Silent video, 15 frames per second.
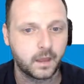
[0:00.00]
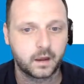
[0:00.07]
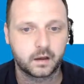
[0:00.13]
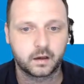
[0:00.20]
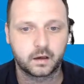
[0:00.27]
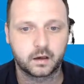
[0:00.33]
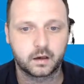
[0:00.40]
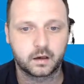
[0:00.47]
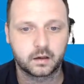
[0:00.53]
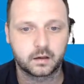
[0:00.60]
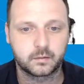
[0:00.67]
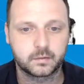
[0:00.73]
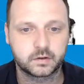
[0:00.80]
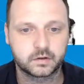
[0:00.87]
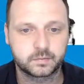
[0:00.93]
Let
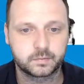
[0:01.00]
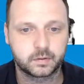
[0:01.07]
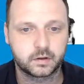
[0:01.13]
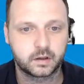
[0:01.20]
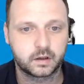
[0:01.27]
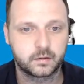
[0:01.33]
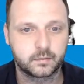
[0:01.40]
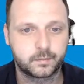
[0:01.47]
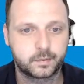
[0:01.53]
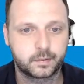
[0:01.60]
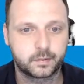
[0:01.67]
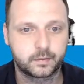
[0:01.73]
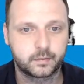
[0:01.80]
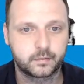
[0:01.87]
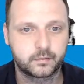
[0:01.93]
me just put it up
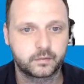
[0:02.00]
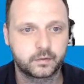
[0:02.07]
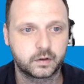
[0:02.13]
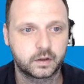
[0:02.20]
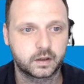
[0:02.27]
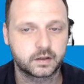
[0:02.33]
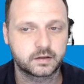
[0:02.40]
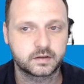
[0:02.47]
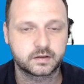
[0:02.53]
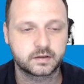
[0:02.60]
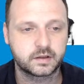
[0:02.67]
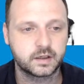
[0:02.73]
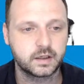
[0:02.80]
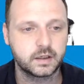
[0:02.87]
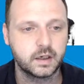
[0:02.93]
for you guys to
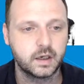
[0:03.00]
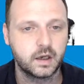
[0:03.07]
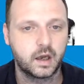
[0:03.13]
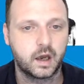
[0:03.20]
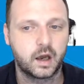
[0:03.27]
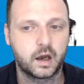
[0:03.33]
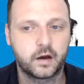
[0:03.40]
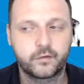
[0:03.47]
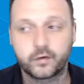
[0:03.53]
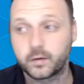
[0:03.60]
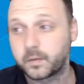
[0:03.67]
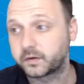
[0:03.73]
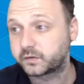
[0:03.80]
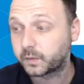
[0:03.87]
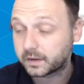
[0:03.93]
see. Follow me
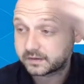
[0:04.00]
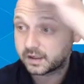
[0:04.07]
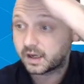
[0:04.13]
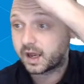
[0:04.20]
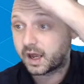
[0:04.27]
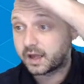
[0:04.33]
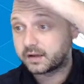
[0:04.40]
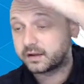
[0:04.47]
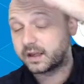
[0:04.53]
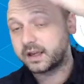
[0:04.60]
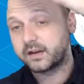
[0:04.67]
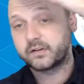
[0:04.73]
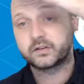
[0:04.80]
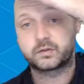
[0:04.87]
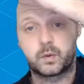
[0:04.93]
on Twitter, and
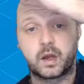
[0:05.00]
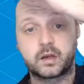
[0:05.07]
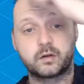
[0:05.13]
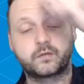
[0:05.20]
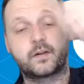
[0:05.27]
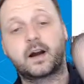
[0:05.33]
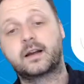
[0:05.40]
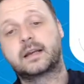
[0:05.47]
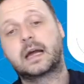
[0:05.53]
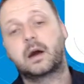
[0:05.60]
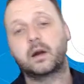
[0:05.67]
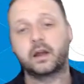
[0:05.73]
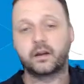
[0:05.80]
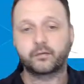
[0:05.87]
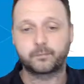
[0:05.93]
here is where you'll find out
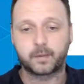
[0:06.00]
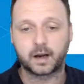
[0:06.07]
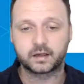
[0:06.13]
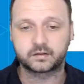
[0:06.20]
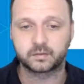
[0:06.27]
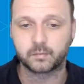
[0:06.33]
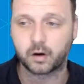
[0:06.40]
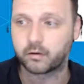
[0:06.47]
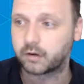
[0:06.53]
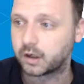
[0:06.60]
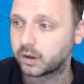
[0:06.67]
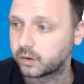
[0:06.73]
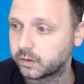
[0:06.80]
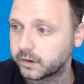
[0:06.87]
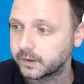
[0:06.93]
if by
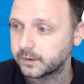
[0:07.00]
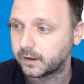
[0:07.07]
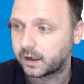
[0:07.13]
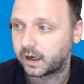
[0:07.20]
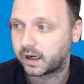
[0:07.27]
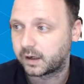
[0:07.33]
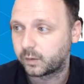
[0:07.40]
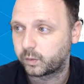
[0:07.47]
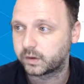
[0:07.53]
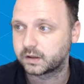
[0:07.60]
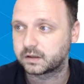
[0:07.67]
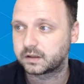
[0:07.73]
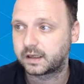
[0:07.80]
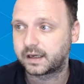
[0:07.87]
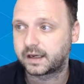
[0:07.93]
tomorrow I
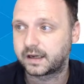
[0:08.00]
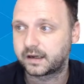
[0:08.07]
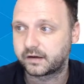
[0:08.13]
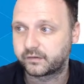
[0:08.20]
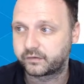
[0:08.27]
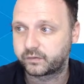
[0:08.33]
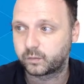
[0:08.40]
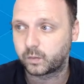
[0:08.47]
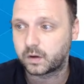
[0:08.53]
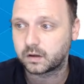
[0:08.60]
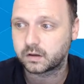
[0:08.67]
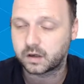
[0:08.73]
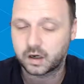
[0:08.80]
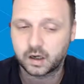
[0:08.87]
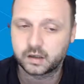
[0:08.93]
will have
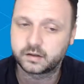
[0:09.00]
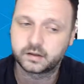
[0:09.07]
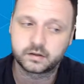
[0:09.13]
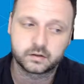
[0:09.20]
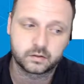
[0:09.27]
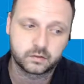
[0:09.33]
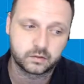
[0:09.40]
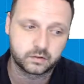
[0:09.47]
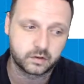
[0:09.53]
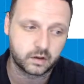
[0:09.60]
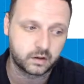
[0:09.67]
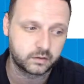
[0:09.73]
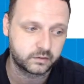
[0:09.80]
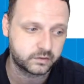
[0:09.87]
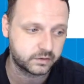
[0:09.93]
wildcarded or
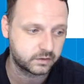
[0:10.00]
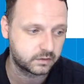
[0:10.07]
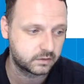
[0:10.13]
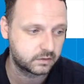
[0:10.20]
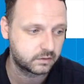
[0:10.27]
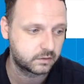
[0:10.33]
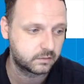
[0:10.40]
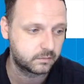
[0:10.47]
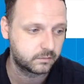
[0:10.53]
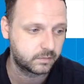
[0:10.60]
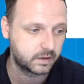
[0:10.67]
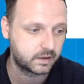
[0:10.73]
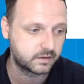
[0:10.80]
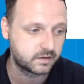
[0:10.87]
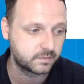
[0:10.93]
not,
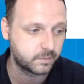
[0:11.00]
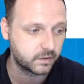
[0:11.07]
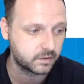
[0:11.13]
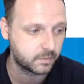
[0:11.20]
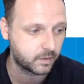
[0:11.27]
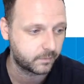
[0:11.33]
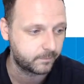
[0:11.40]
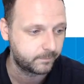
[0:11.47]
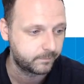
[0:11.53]
because it's possible.